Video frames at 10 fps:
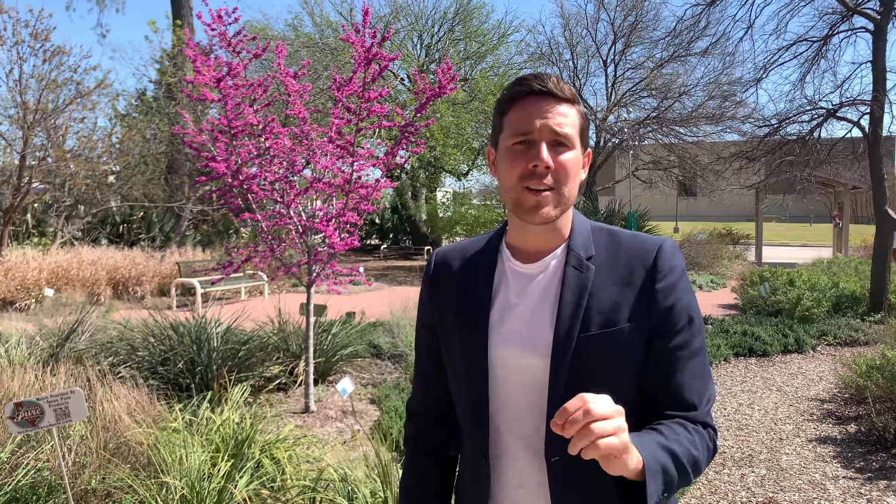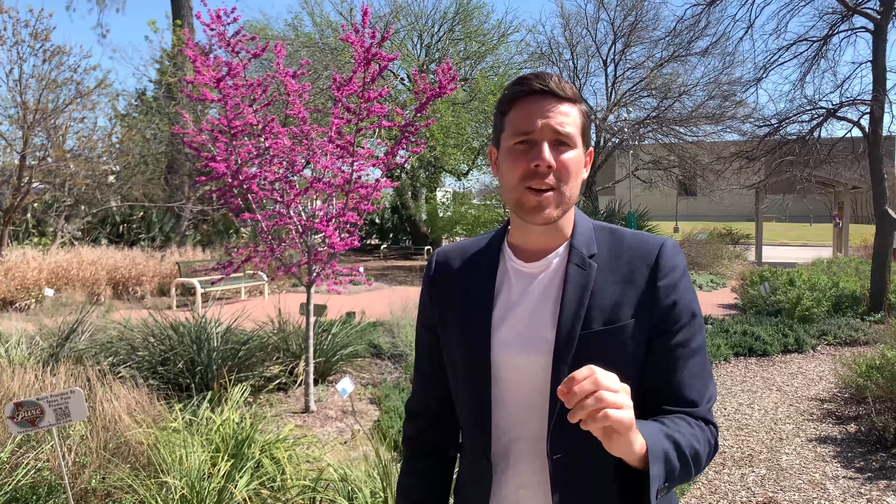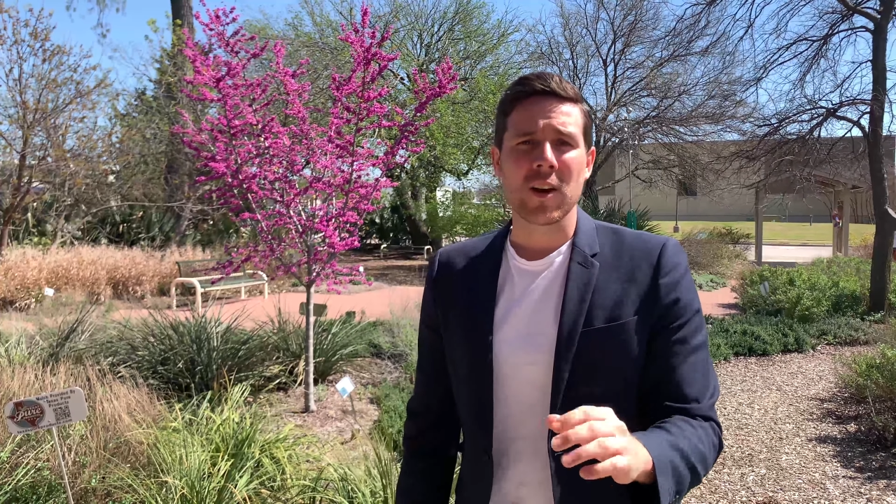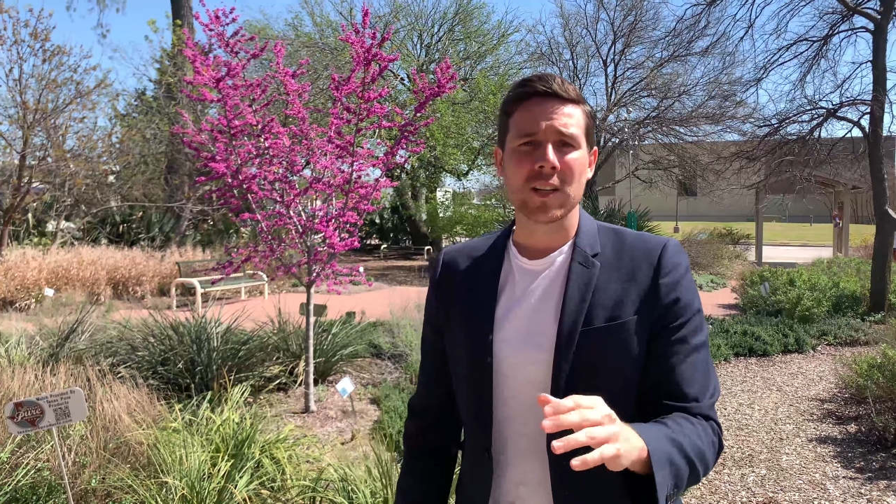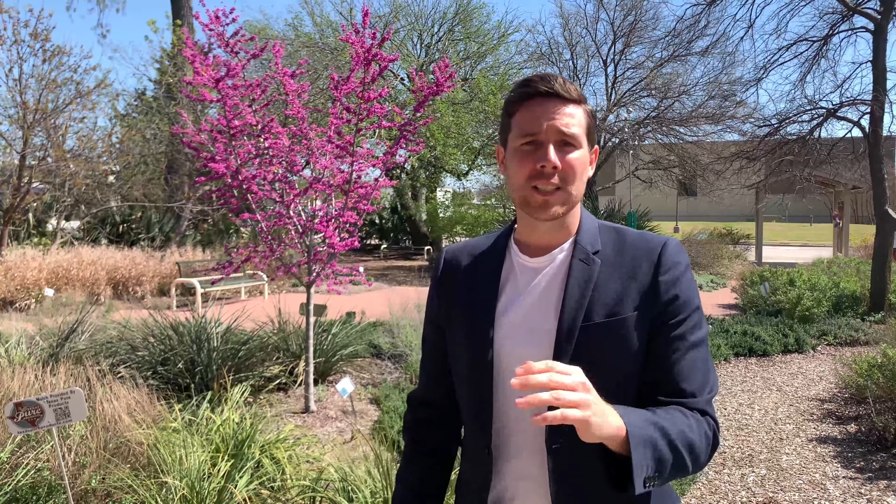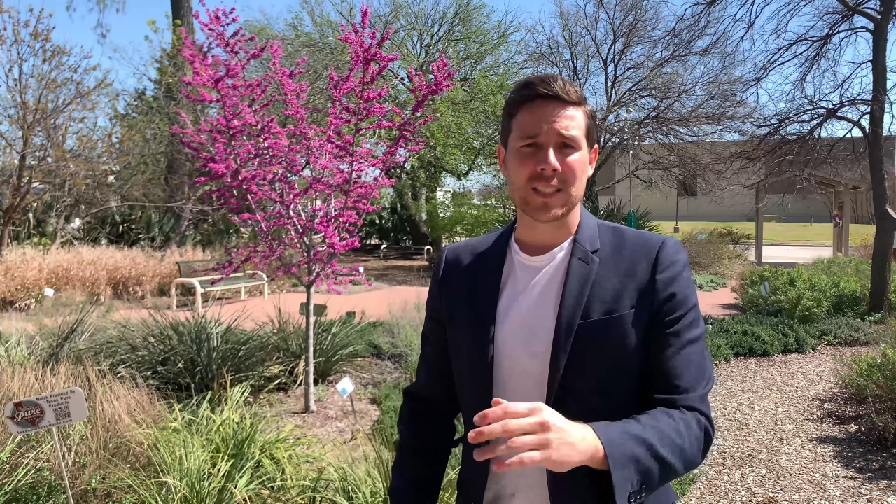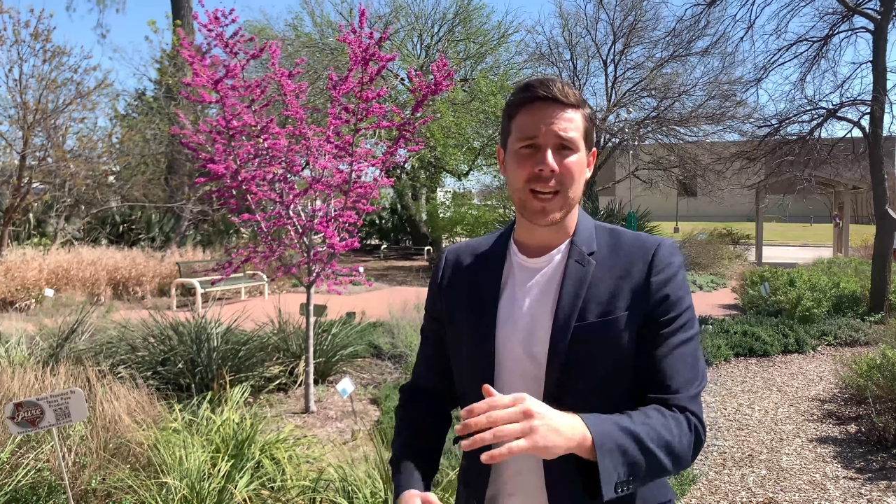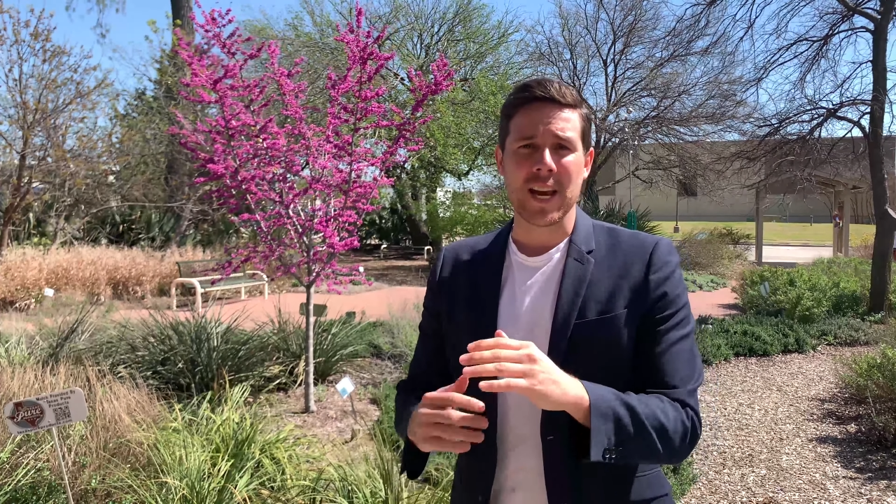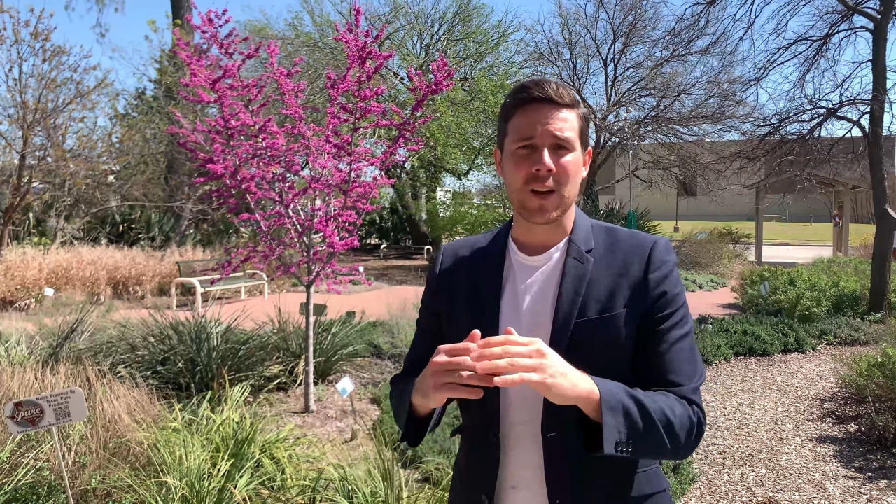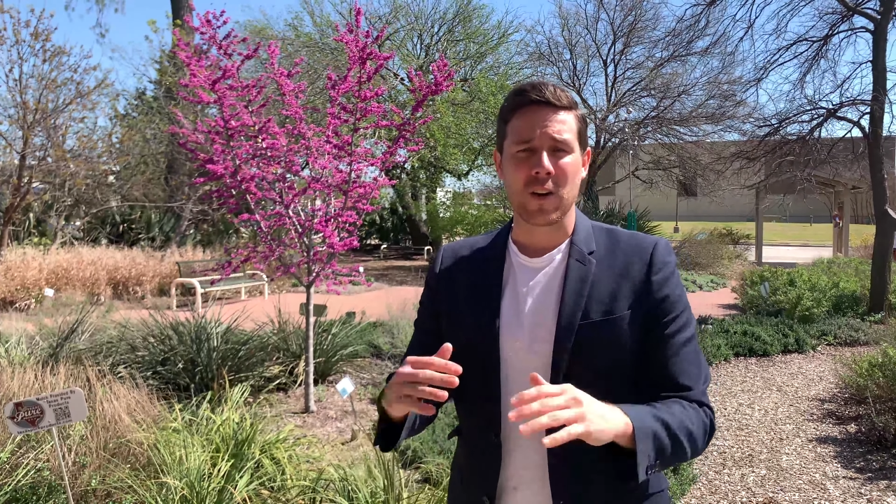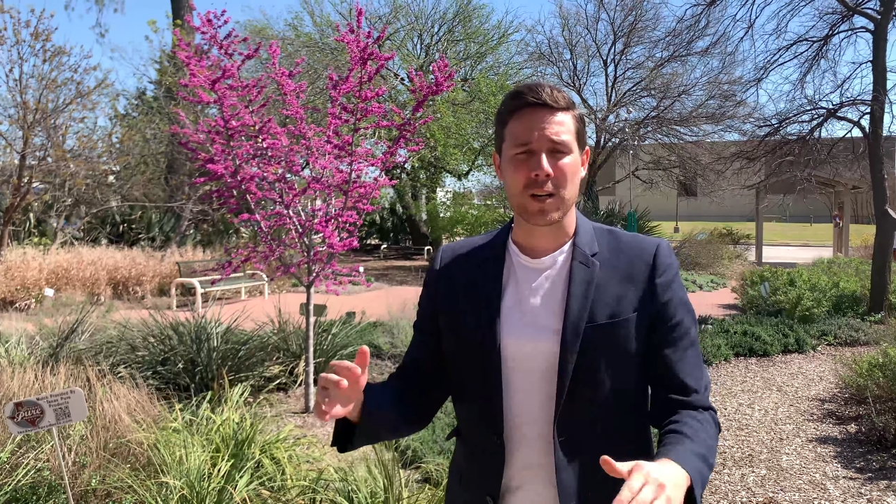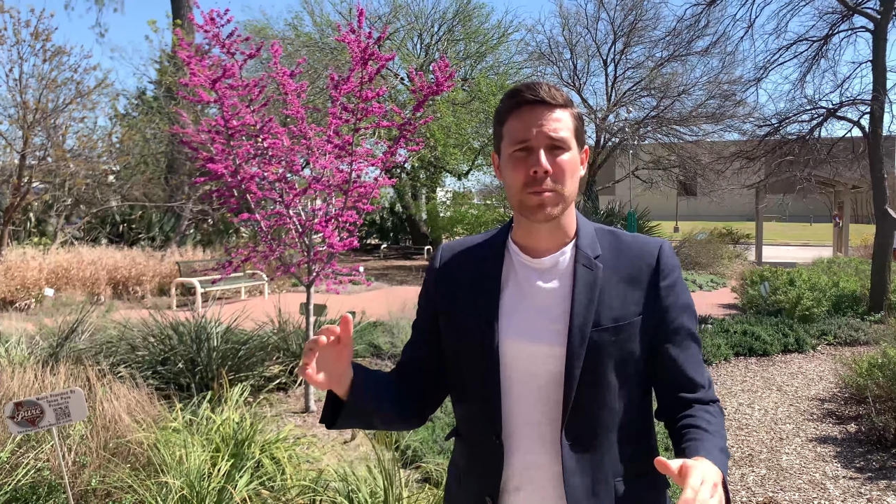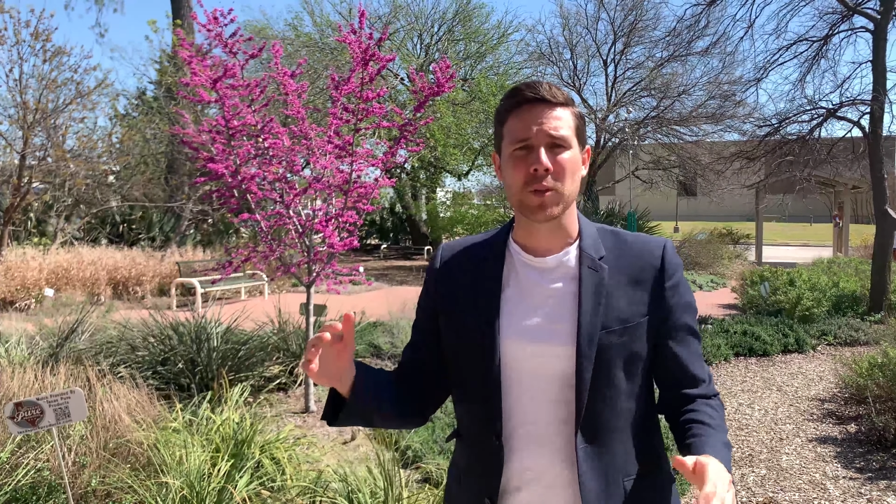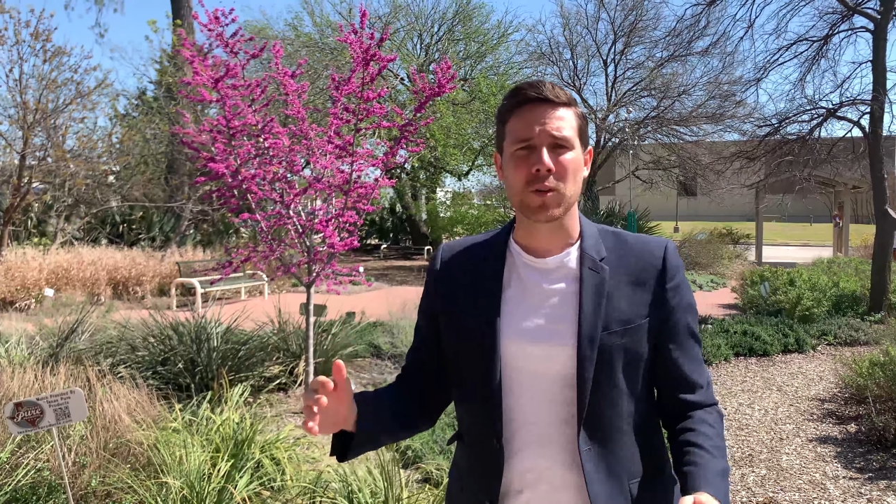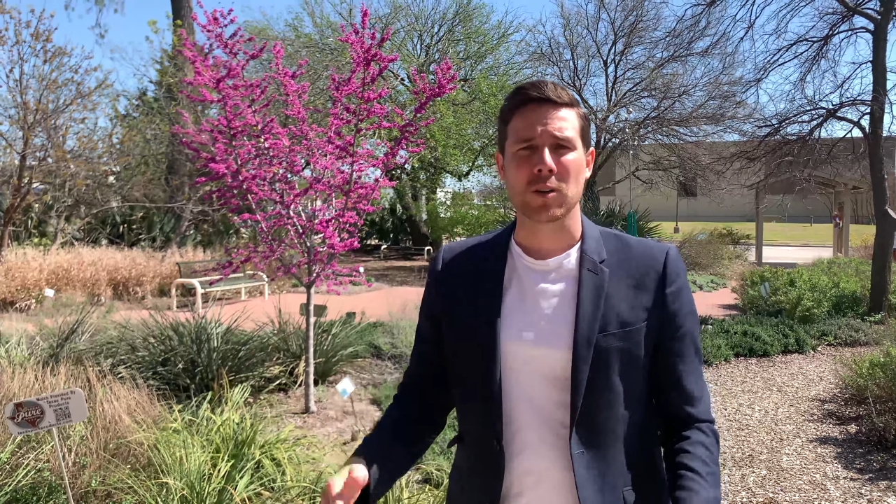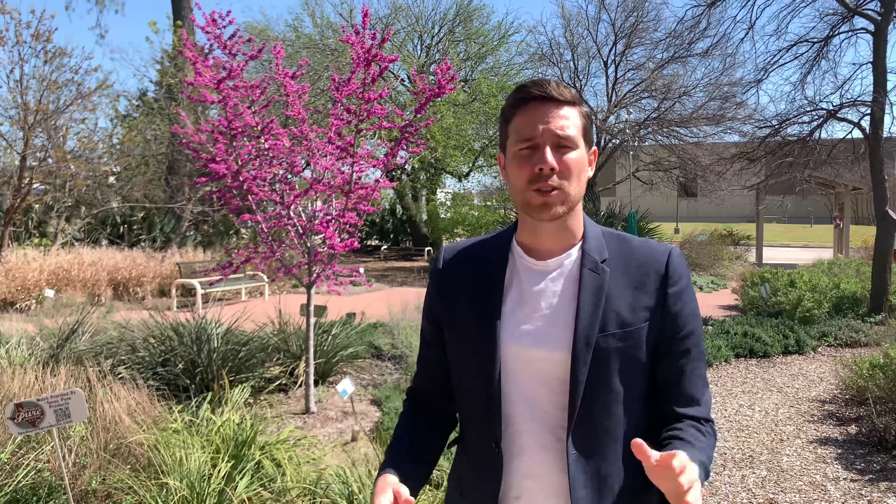you're going to see incredible growth.